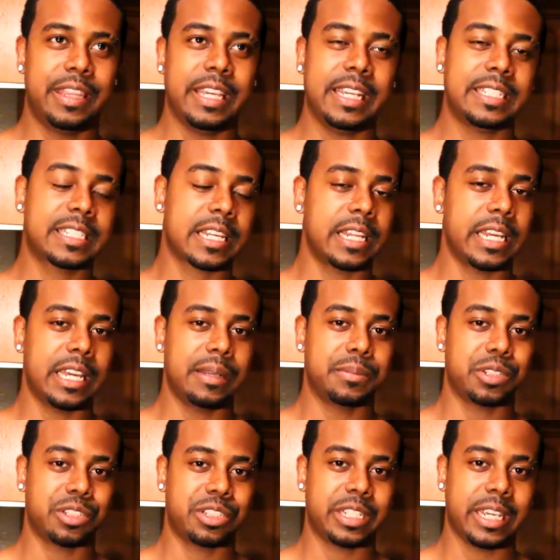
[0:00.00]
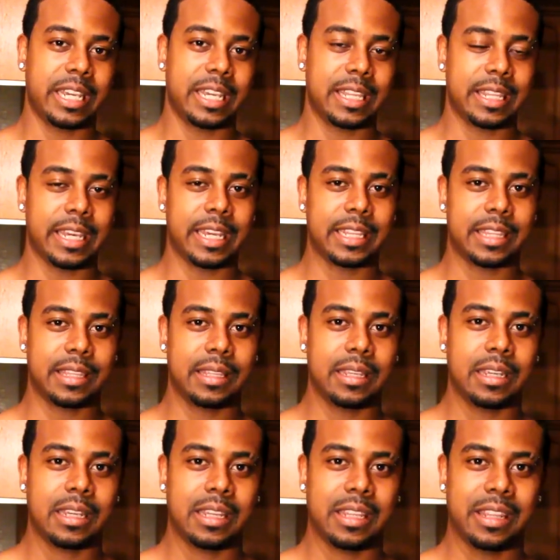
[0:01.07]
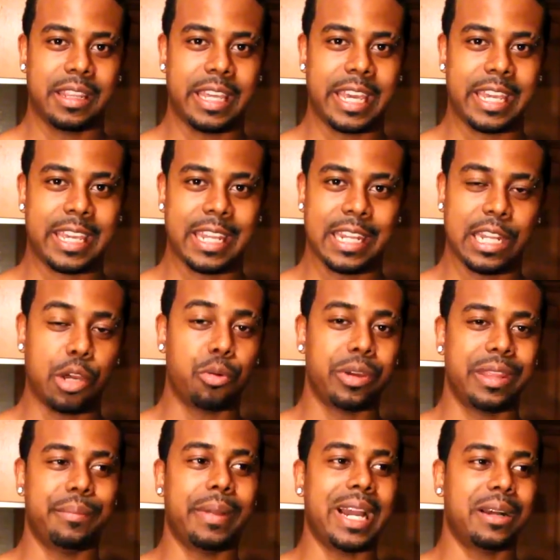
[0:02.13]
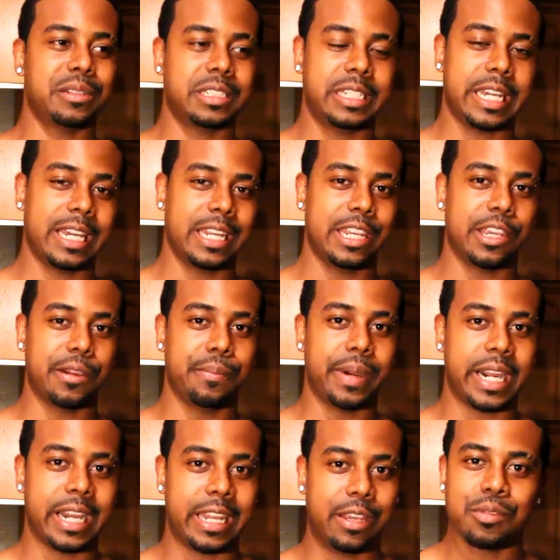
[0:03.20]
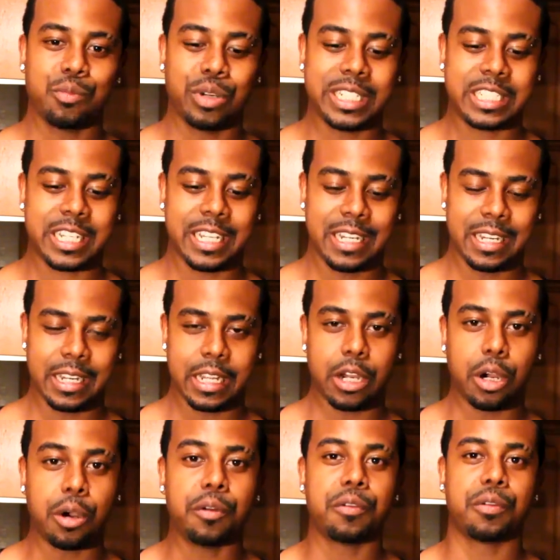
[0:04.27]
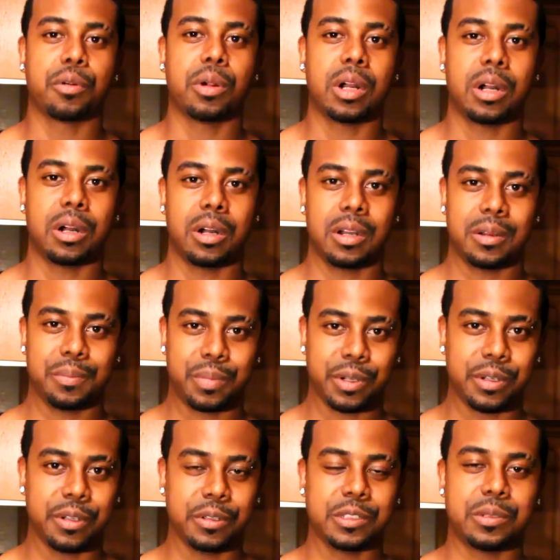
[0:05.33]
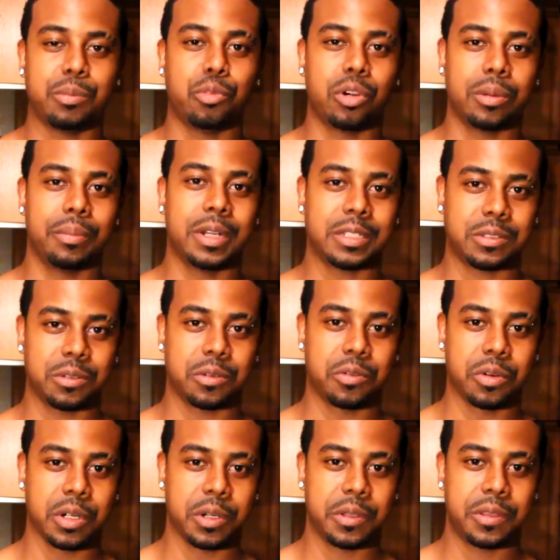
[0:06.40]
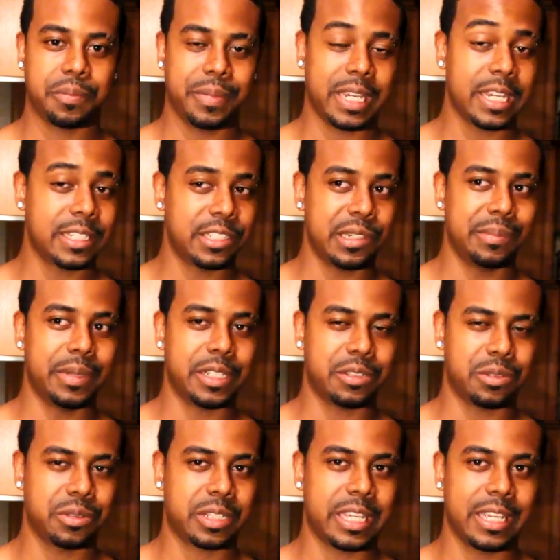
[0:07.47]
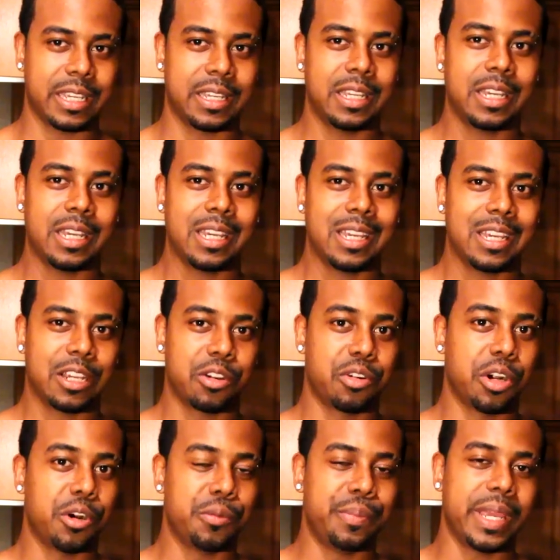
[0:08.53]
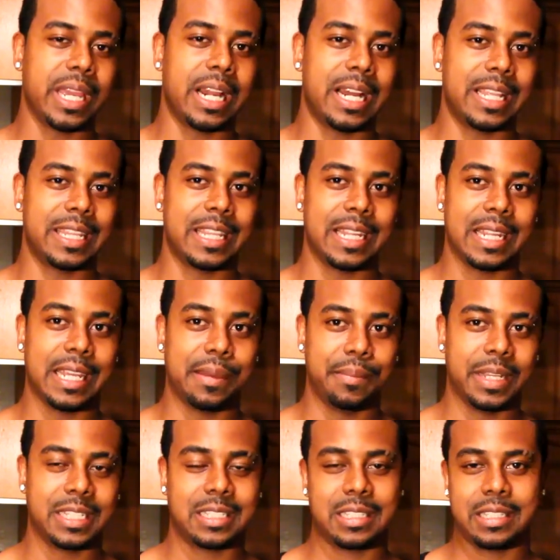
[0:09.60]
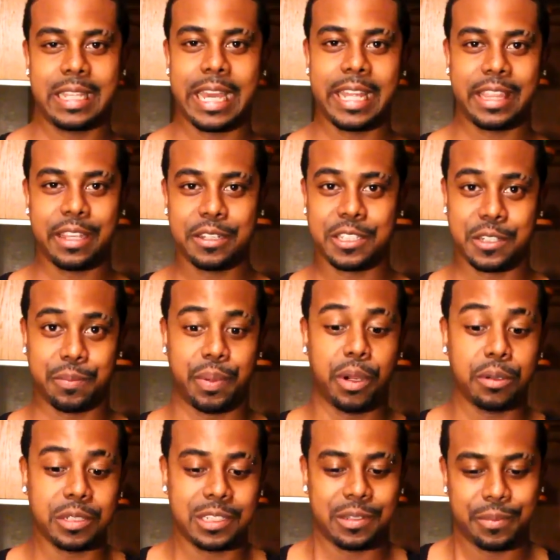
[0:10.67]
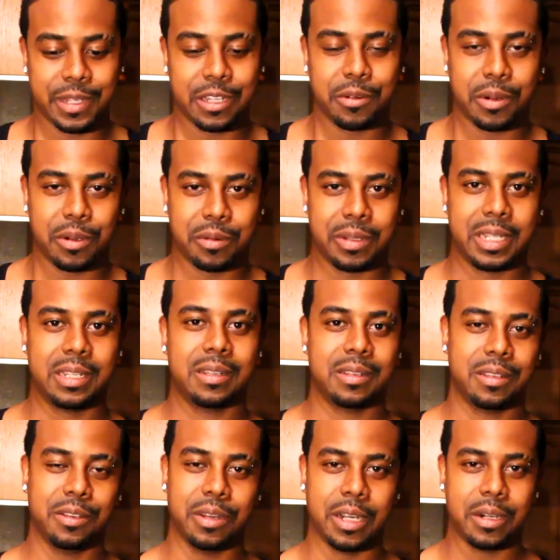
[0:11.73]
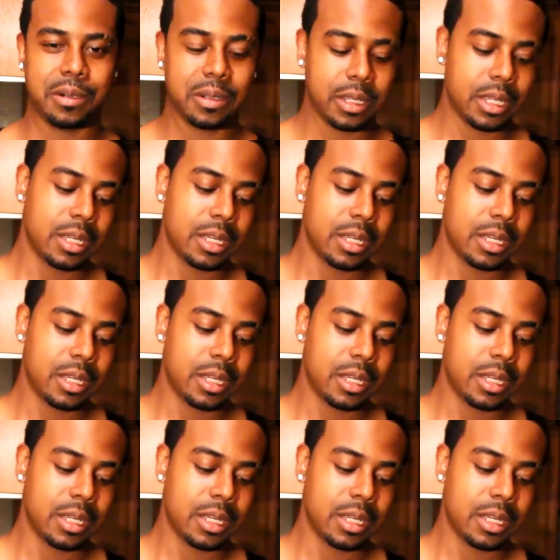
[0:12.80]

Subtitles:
These claims are saying that they can lower the myostatin in your body, which can overall produce more muscle growth because your muscles can grow beyond the limits that they're supposed to be growing, you know.